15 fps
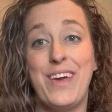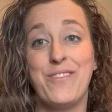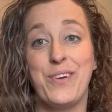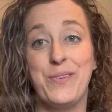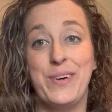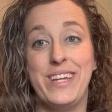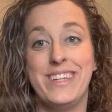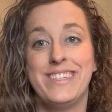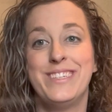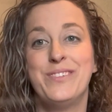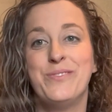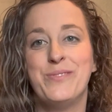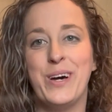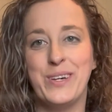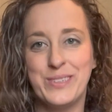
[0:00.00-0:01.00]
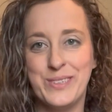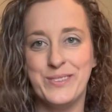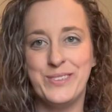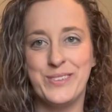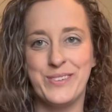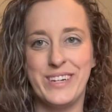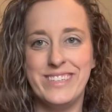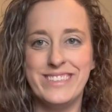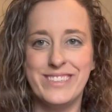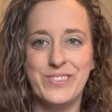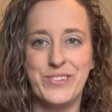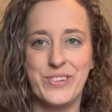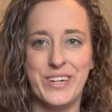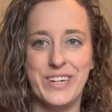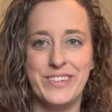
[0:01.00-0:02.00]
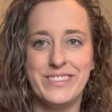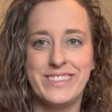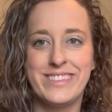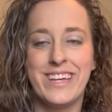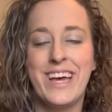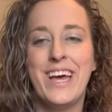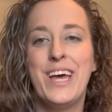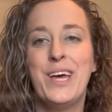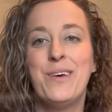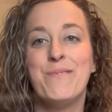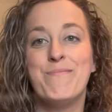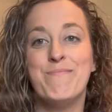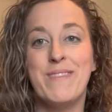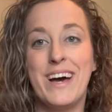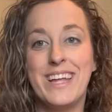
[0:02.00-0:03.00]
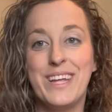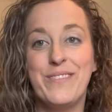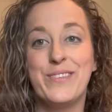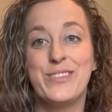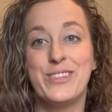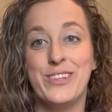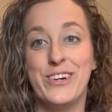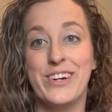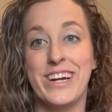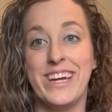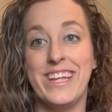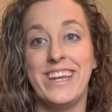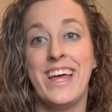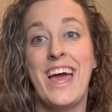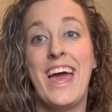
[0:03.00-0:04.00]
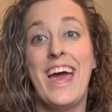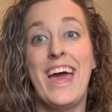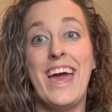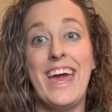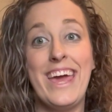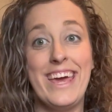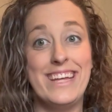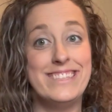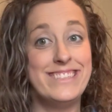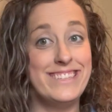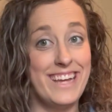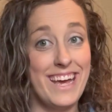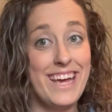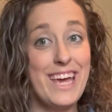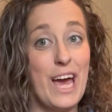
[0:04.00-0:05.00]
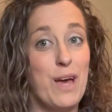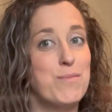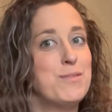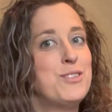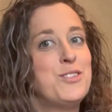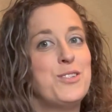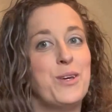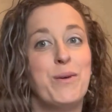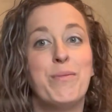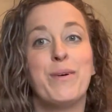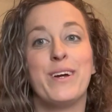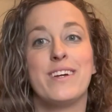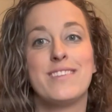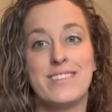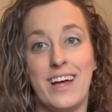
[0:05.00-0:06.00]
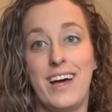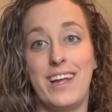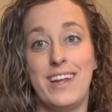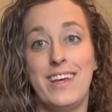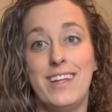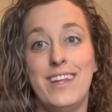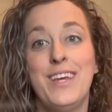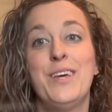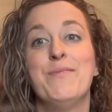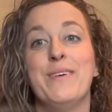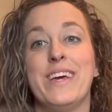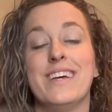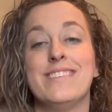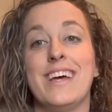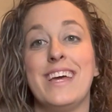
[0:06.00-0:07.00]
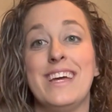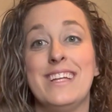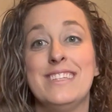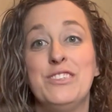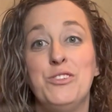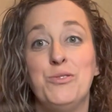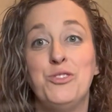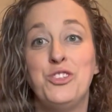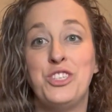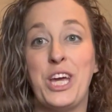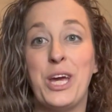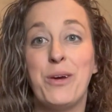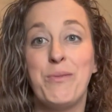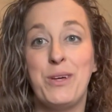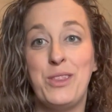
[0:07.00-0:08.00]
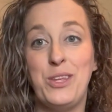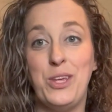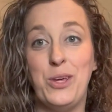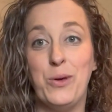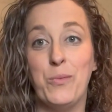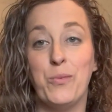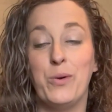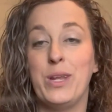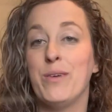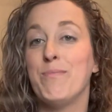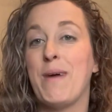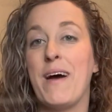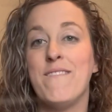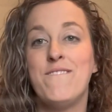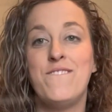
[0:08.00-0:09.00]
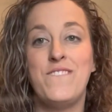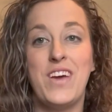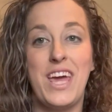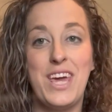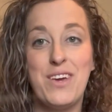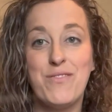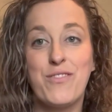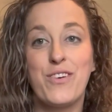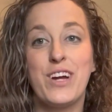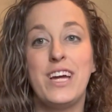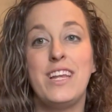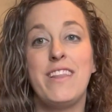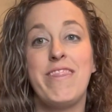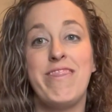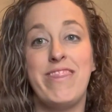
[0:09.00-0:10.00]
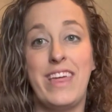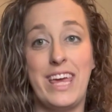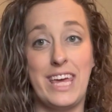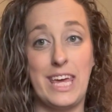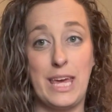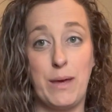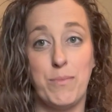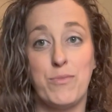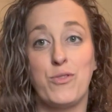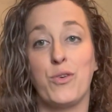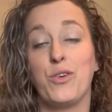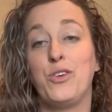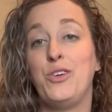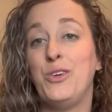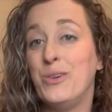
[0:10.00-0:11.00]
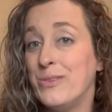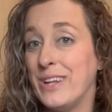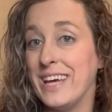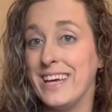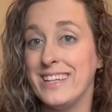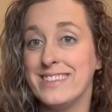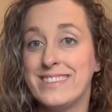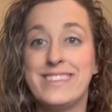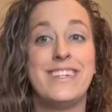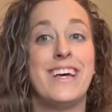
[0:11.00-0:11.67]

everyone. Welcome to Reasons for Roots. My name is Lauren, and today I'm super excited because I get to share with you one of my favorite themes or units